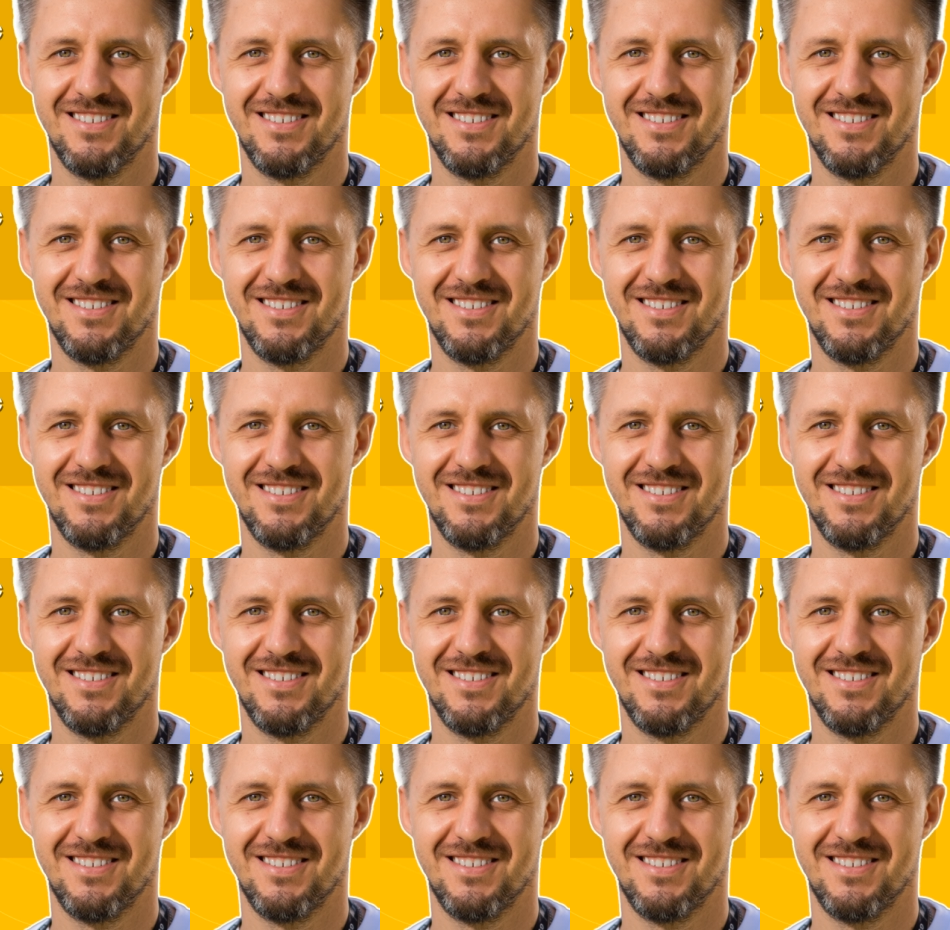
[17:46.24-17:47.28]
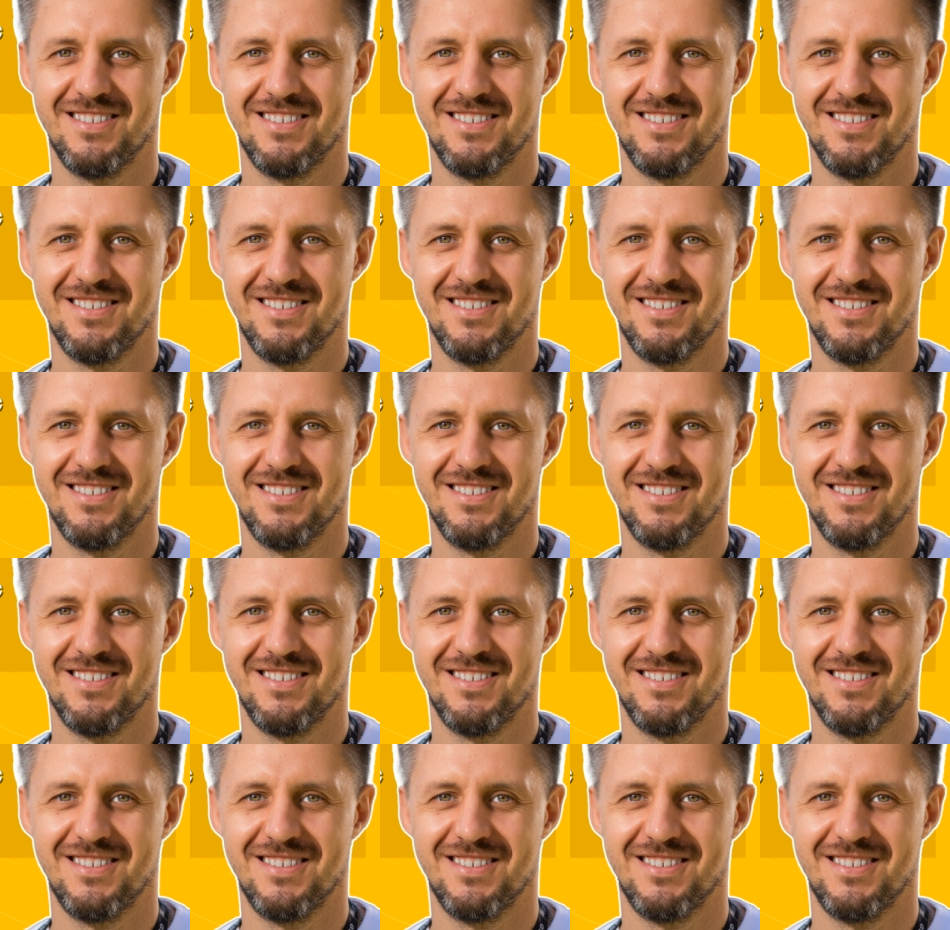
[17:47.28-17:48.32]

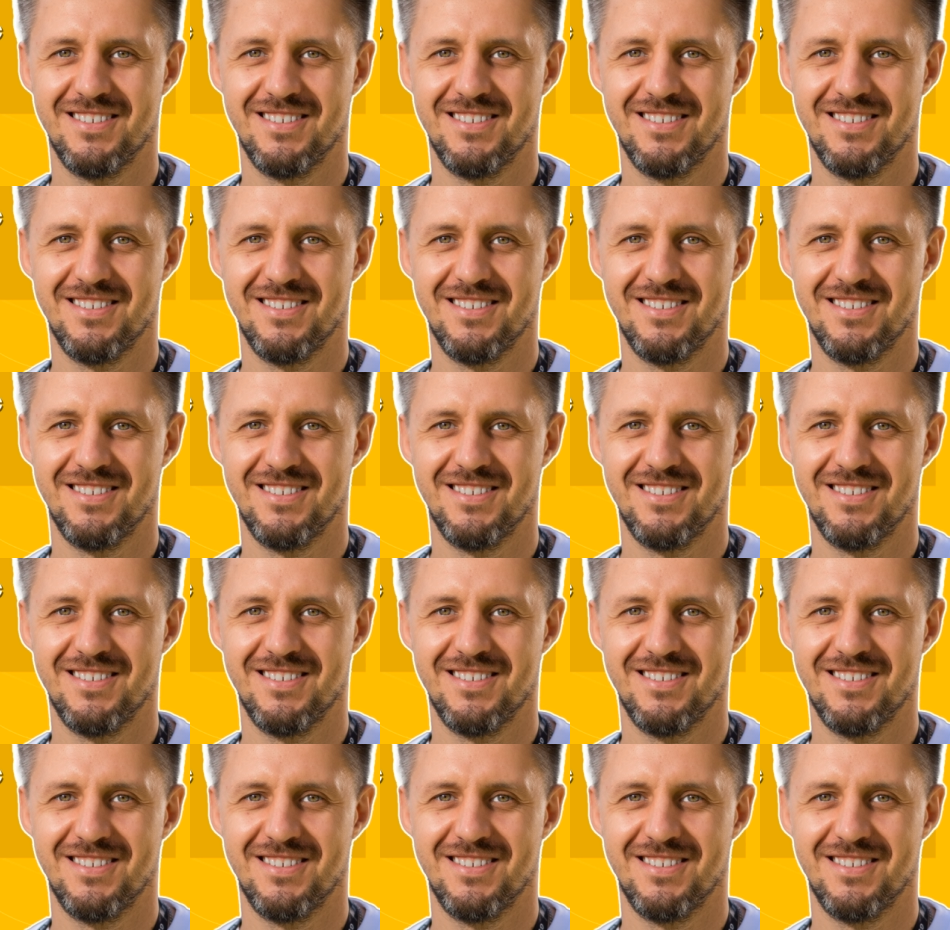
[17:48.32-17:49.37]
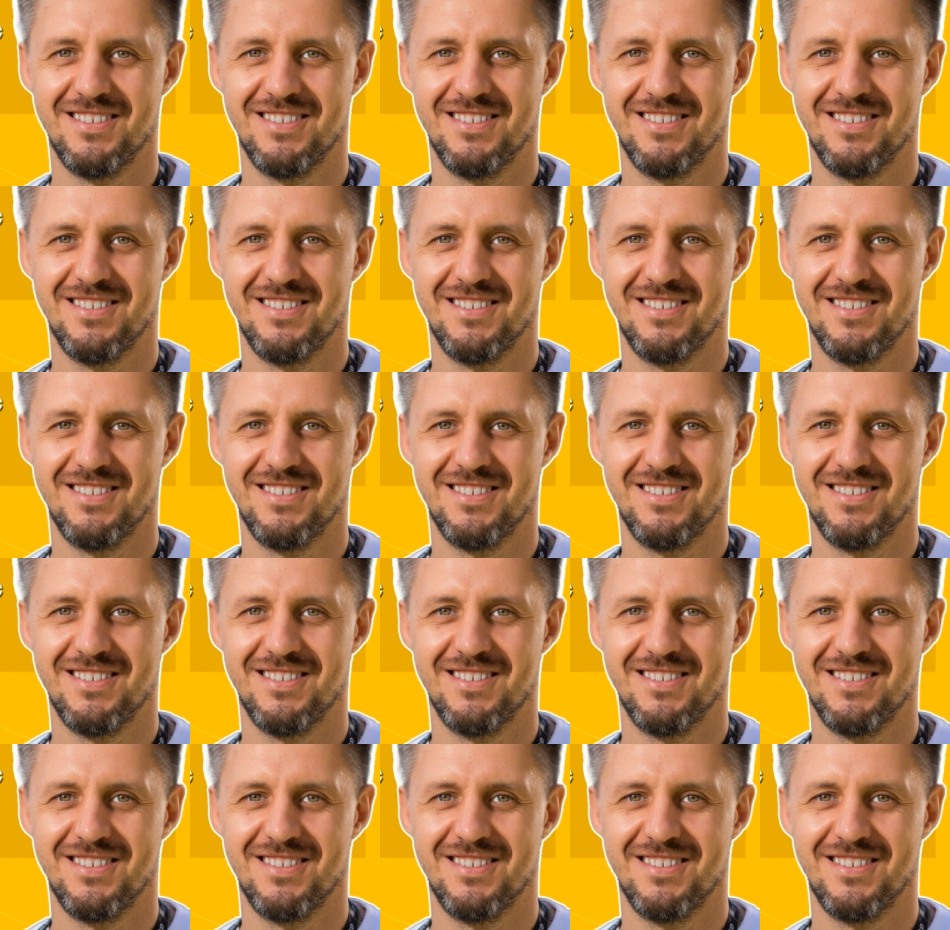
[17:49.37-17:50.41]

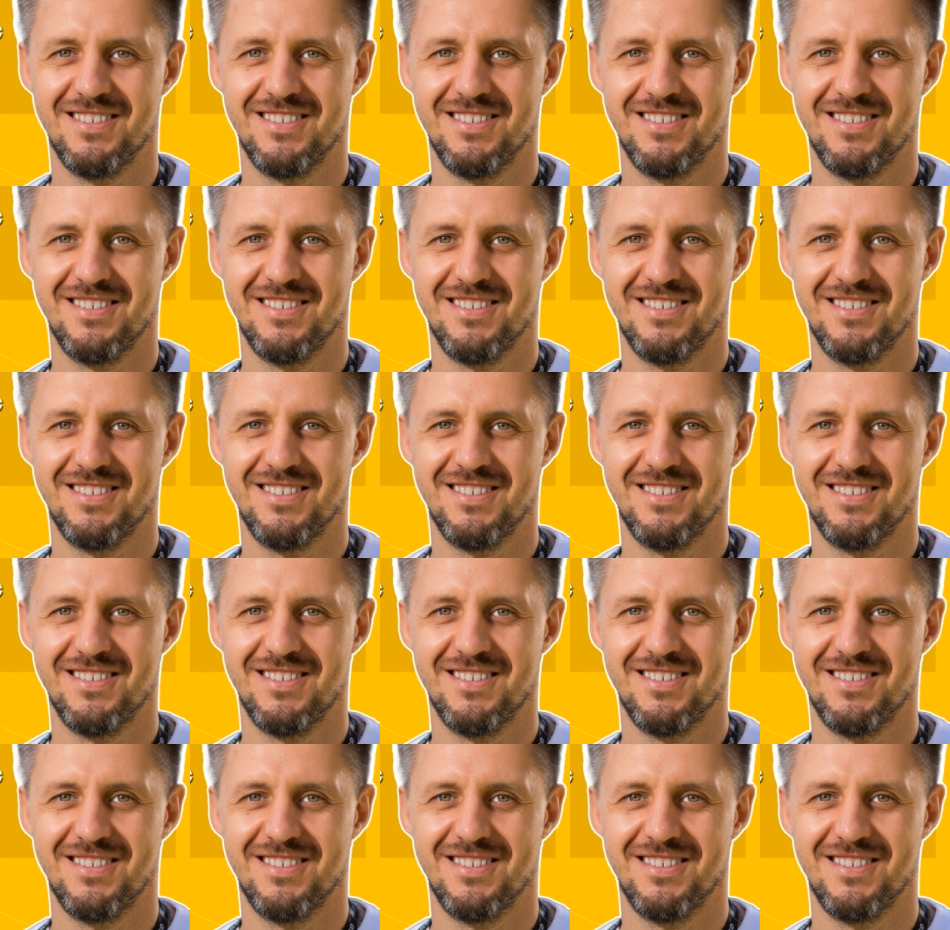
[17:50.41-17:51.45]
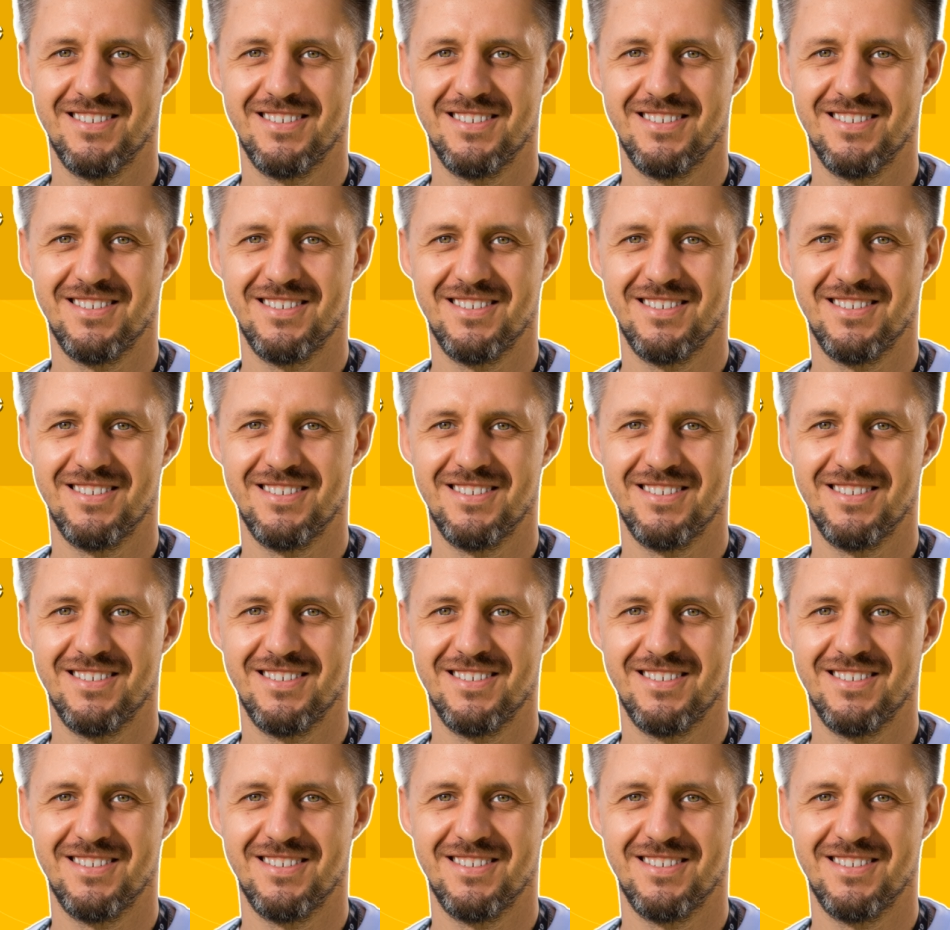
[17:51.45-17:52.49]

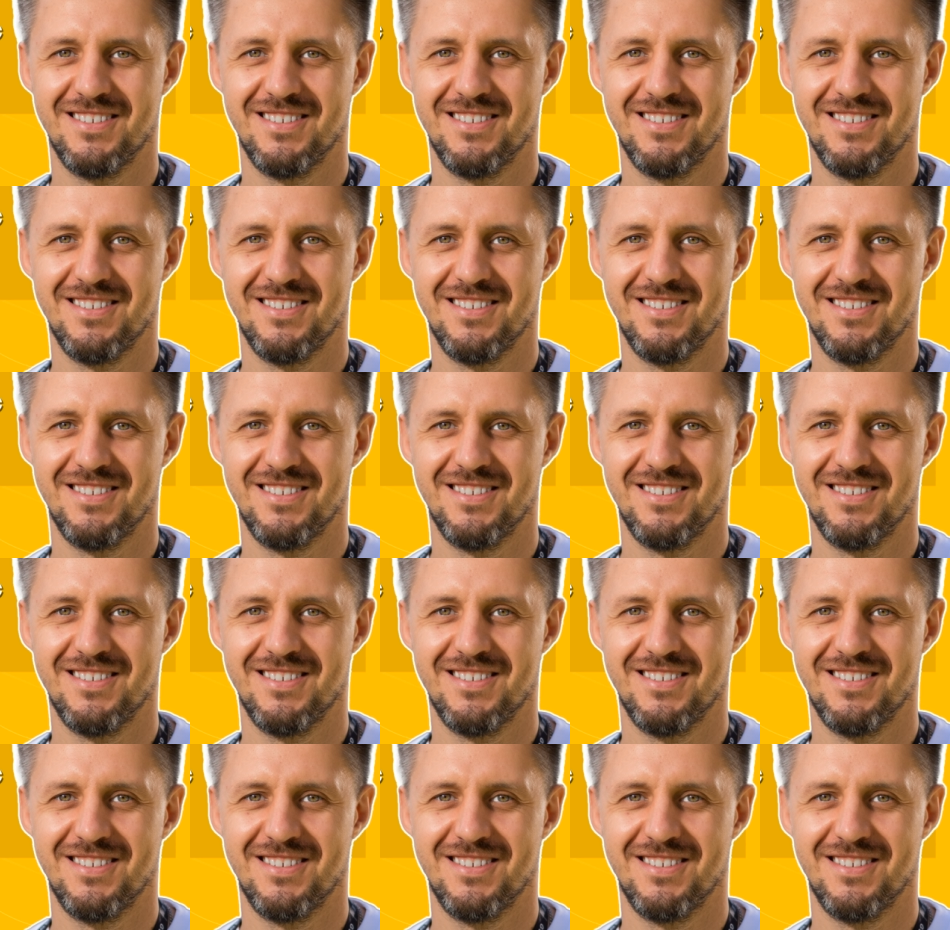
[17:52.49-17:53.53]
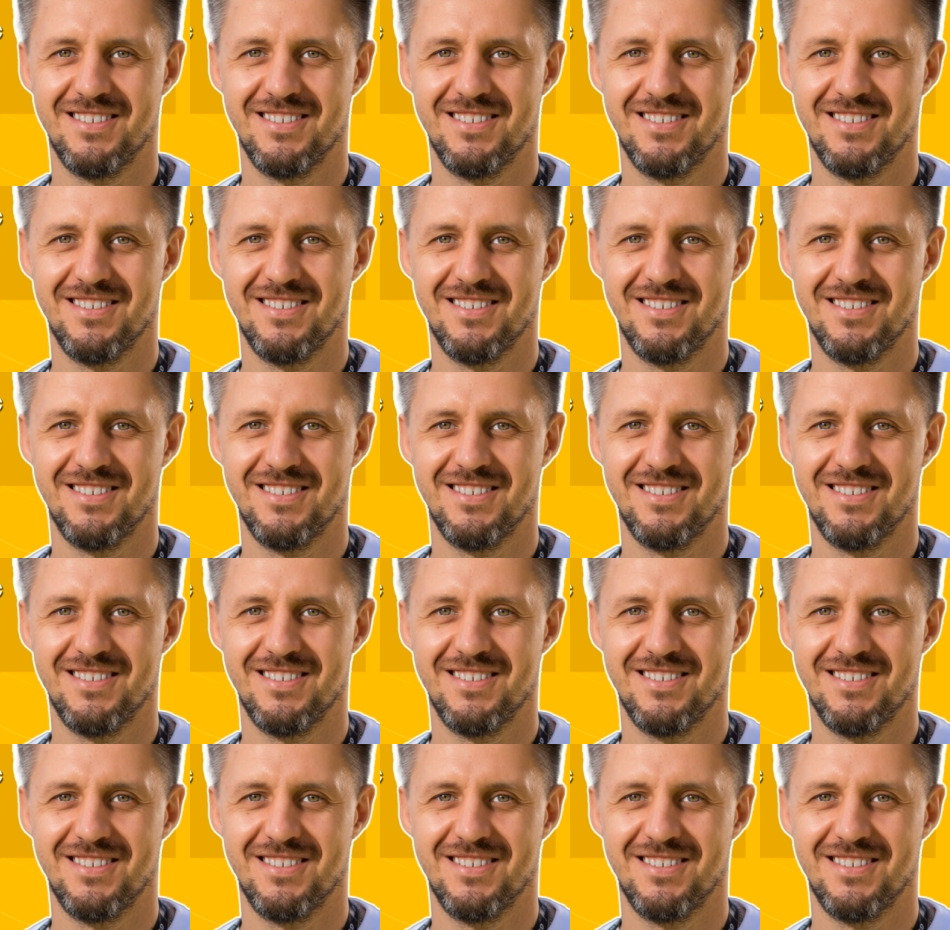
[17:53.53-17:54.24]
This is a still picture; no speech is visible.